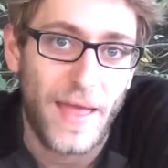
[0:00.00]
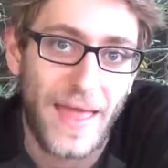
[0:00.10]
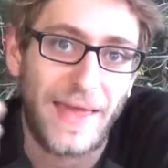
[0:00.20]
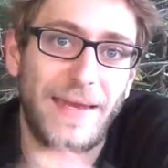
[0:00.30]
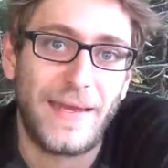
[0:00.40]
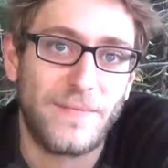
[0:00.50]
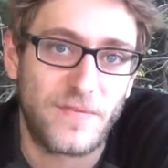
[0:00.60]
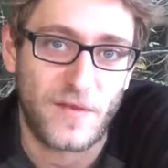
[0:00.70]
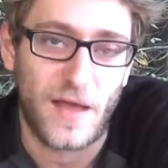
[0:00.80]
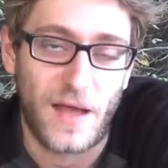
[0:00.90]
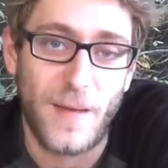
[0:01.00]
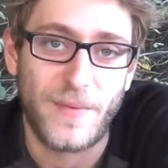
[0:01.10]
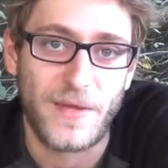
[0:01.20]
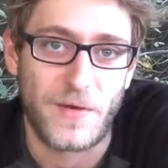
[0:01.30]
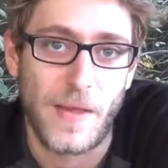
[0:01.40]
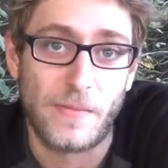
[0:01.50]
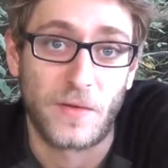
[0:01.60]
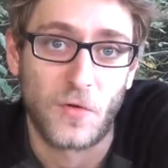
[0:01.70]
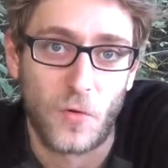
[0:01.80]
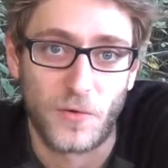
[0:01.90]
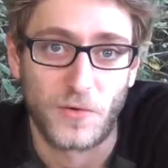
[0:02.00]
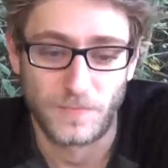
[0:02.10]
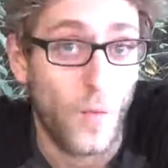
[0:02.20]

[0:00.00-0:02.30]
and it's up here in the corner.